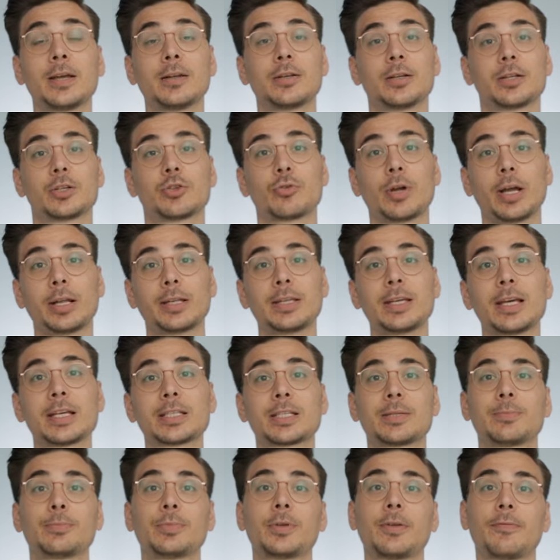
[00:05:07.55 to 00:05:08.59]
that track the
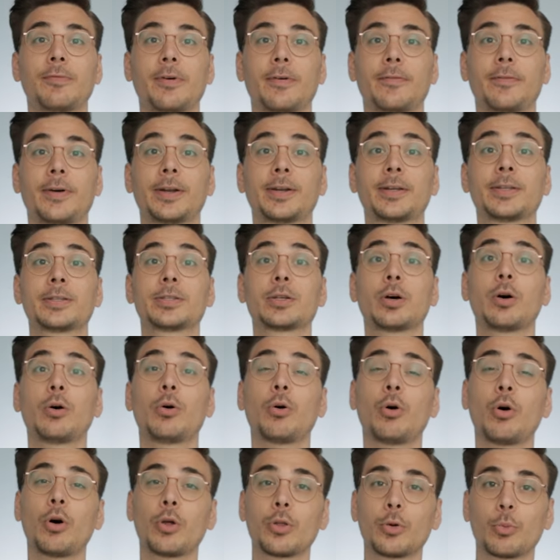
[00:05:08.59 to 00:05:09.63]
S and P five hundred
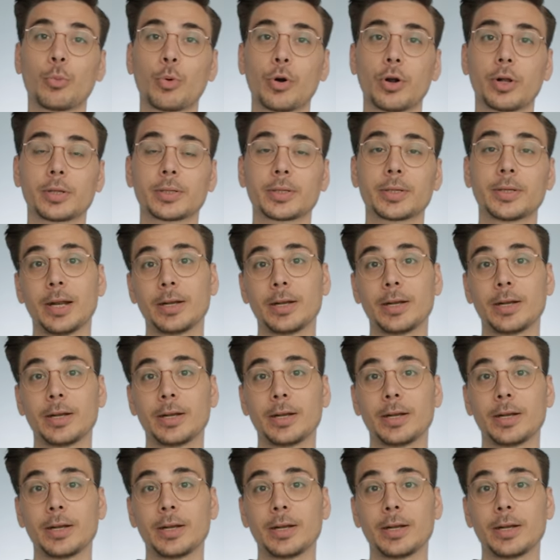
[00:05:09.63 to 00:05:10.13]
or the world.